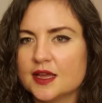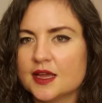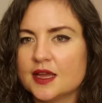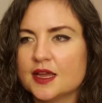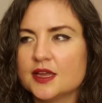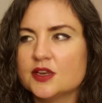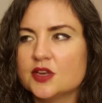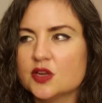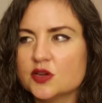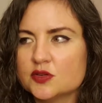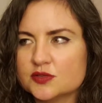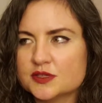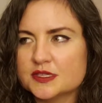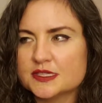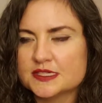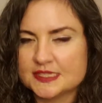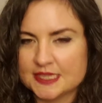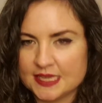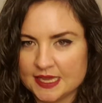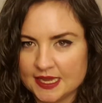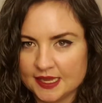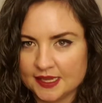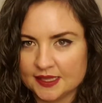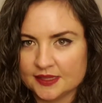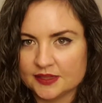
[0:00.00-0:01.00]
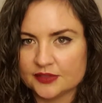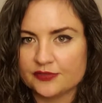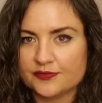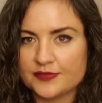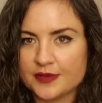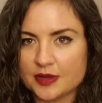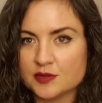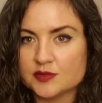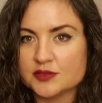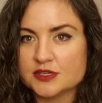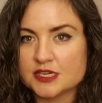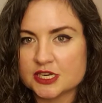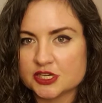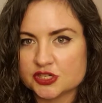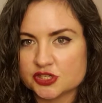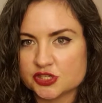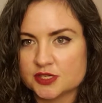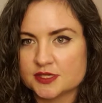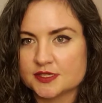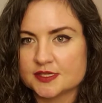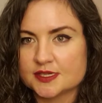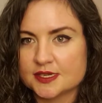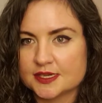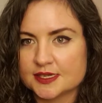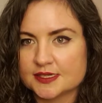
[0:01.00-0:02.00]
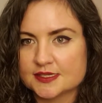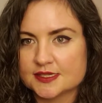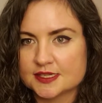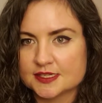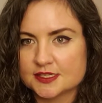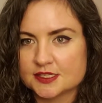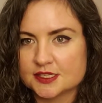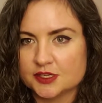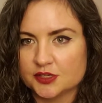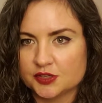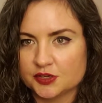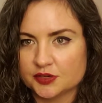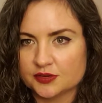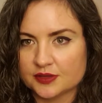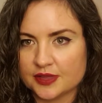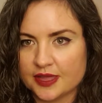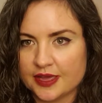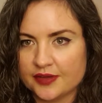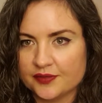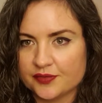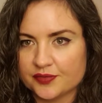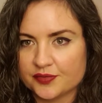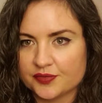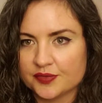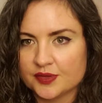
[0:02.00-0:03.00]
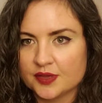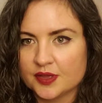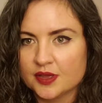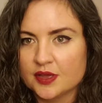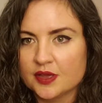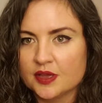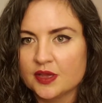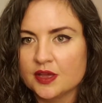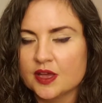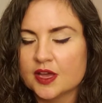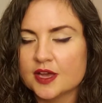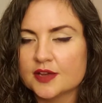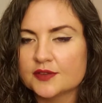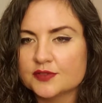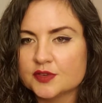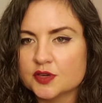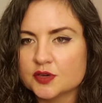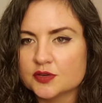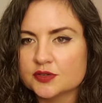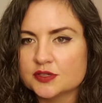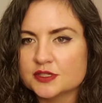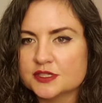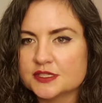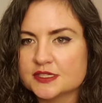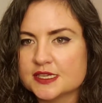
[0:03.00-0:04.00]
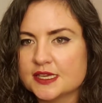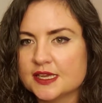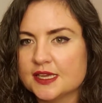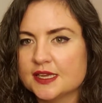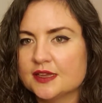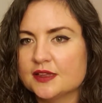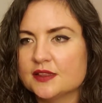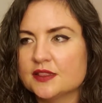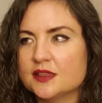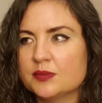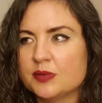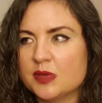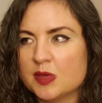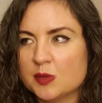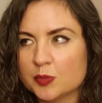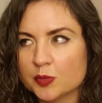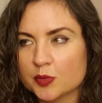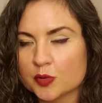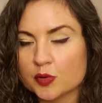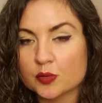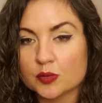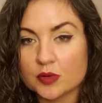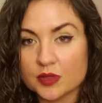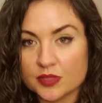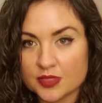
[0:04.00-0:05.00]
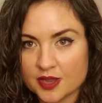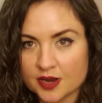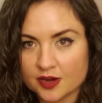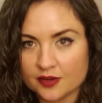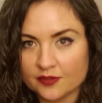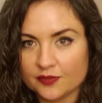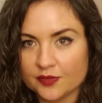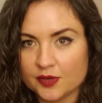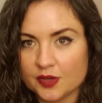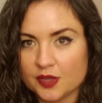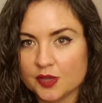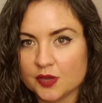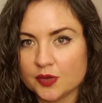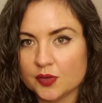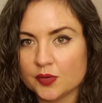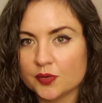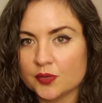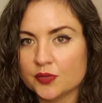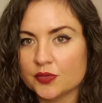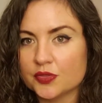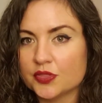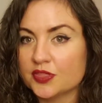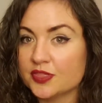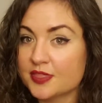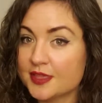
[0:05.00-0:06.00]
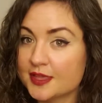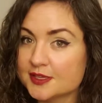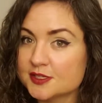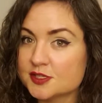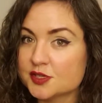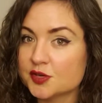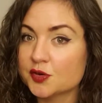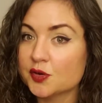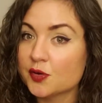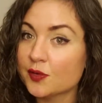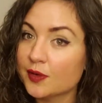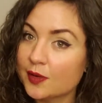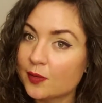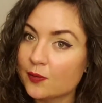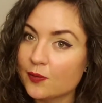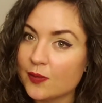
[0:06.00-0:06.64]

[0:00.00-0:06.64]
noticing the foundations that exist in your life, of noticing the people who are there for you, the things that are going